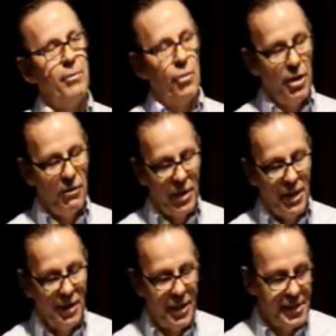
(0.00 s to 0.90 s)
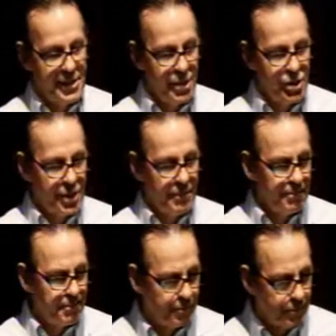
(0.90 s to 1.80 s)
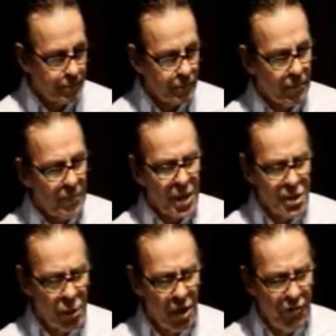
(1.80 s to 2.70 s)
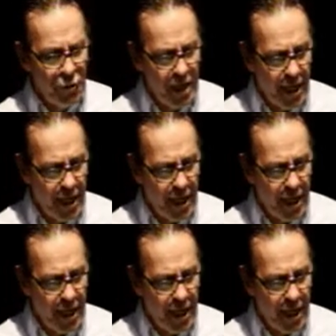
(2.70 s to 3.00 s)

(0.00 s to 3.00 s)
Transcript: ammonia volatilization. So if